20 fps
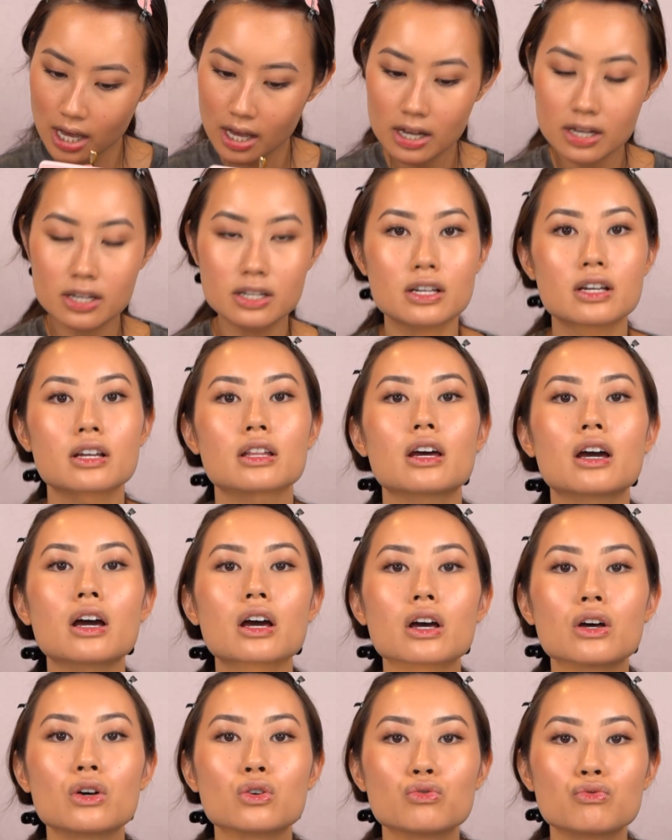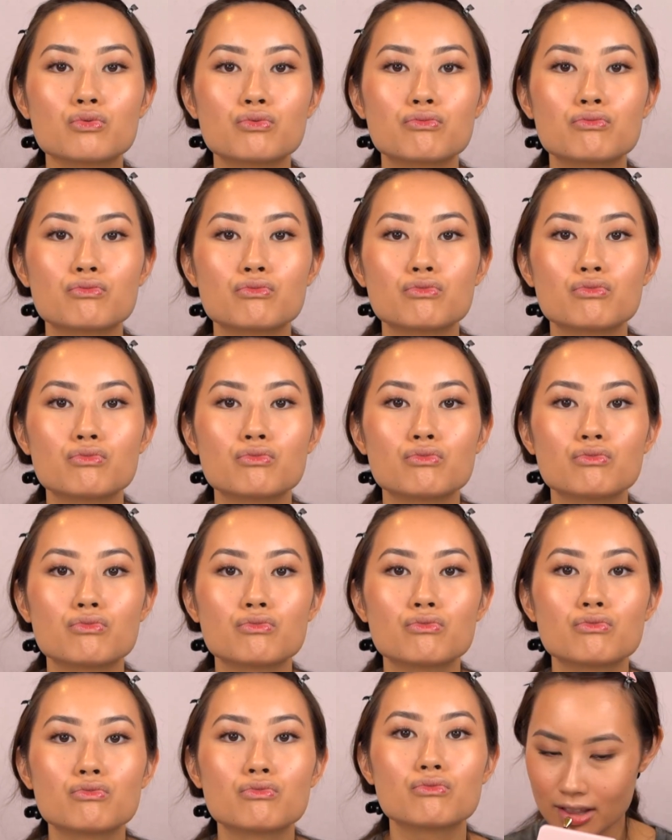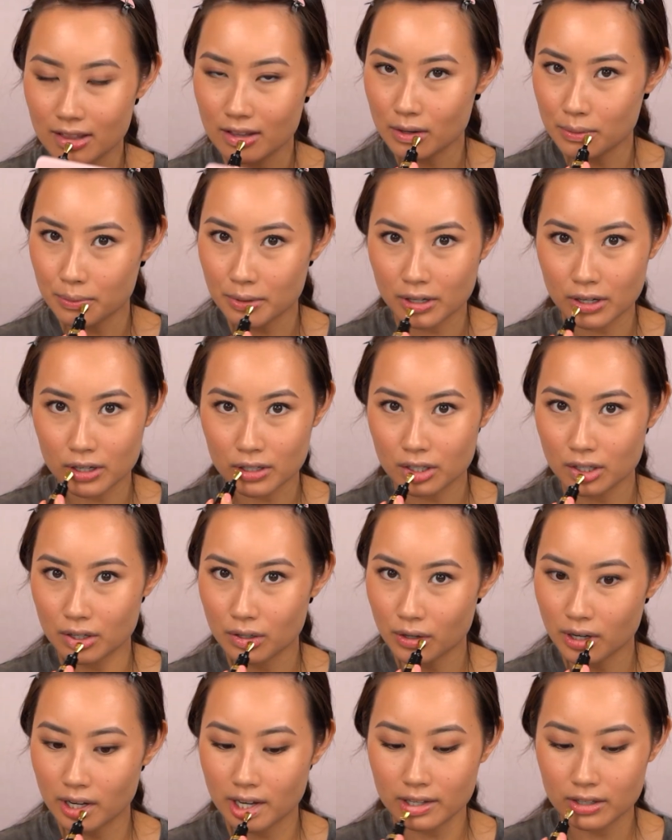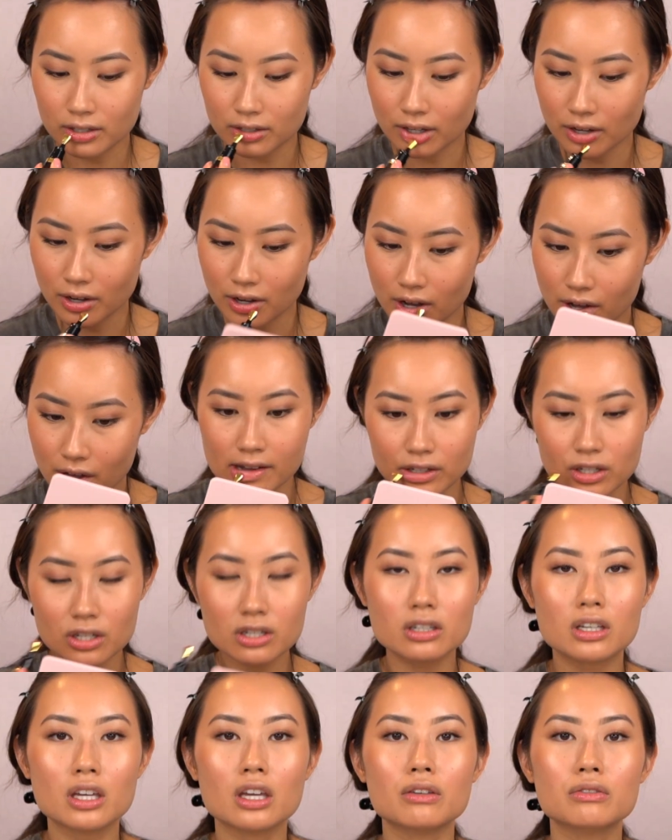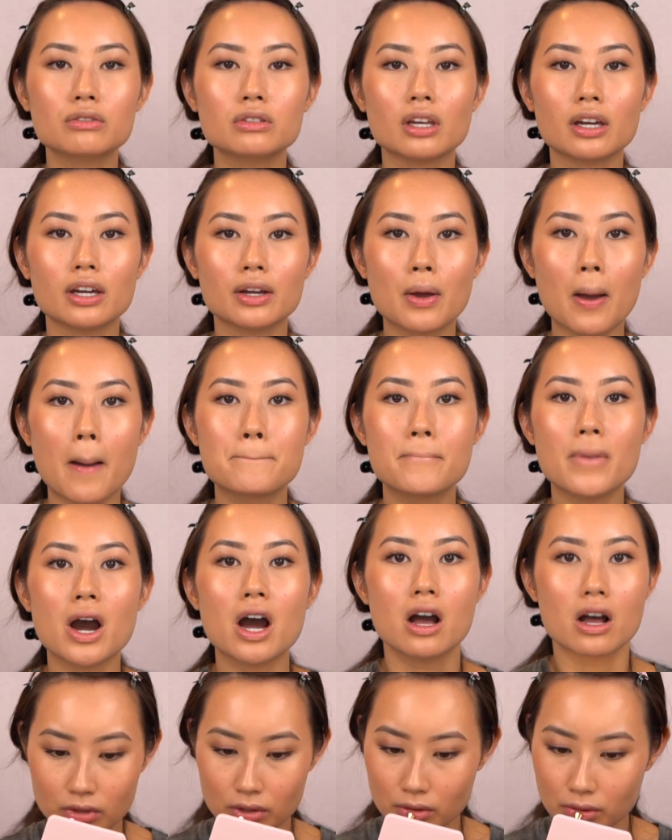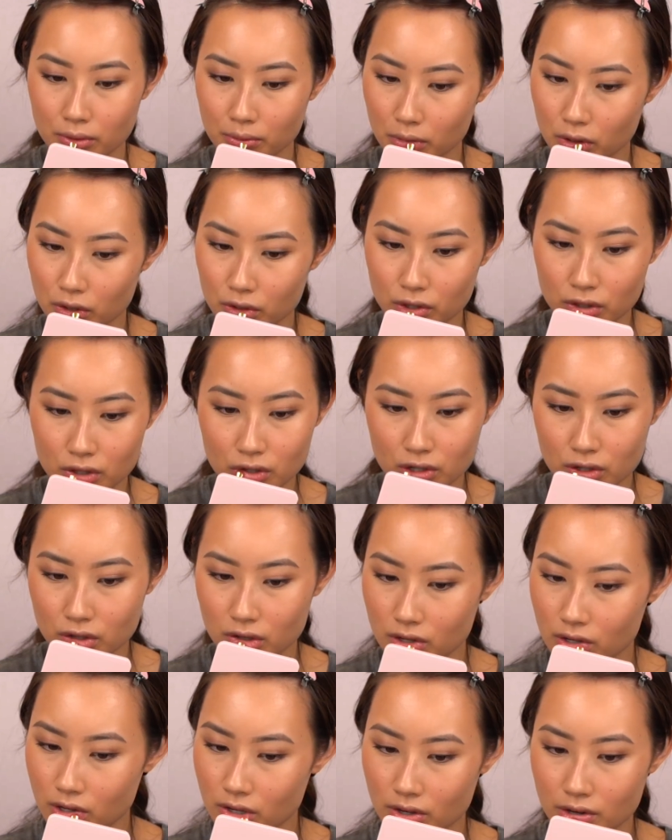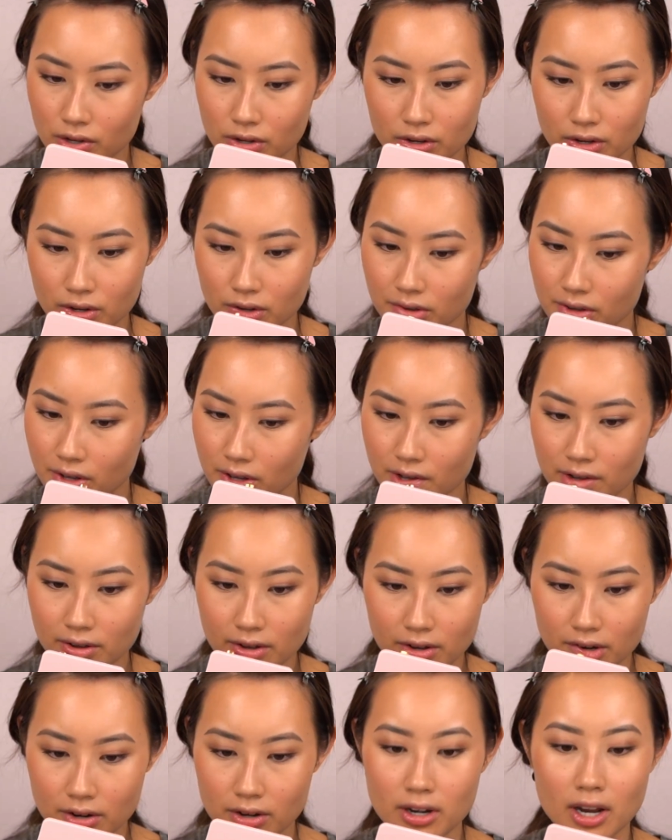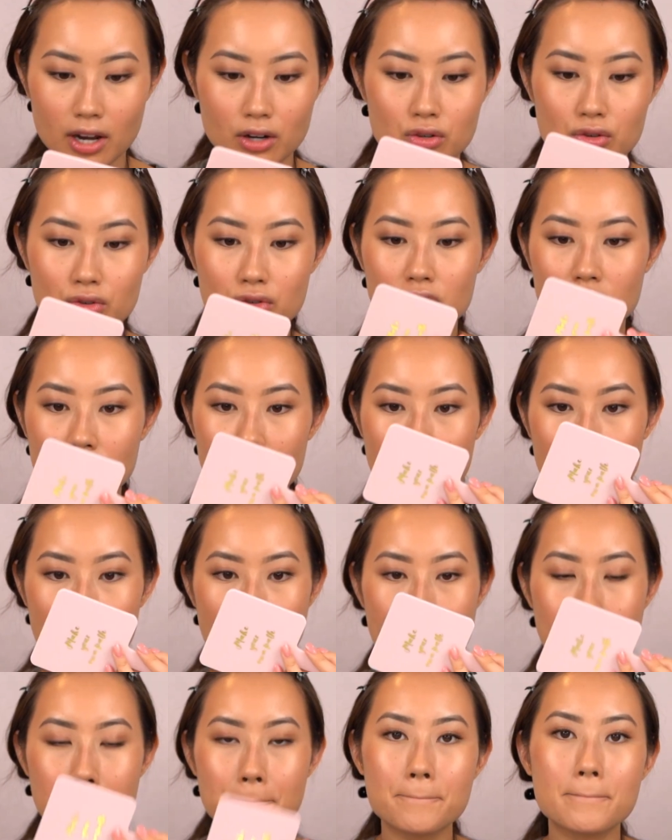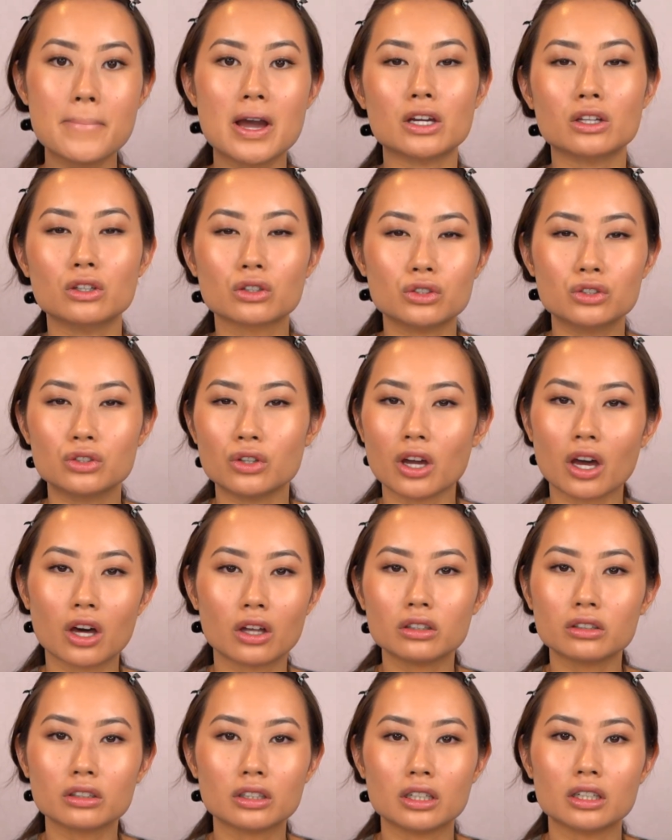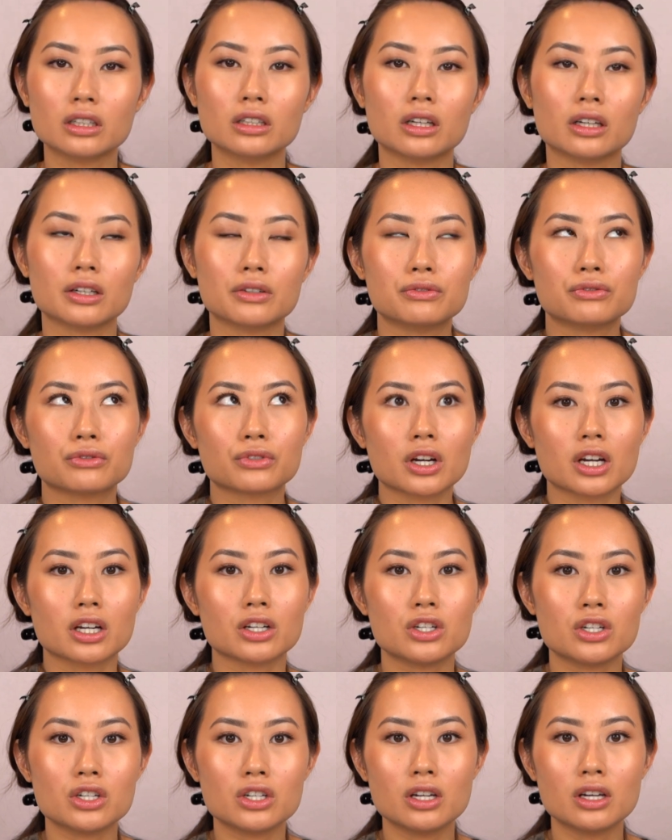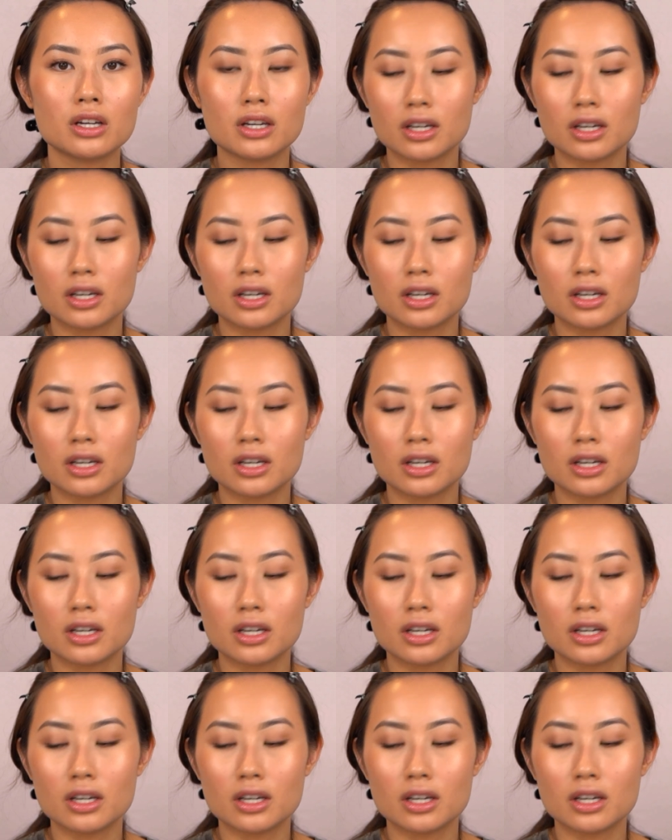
See that? A little bit goes a long way, so it just gives like the most natural tint, and you look so healthy and like fresh.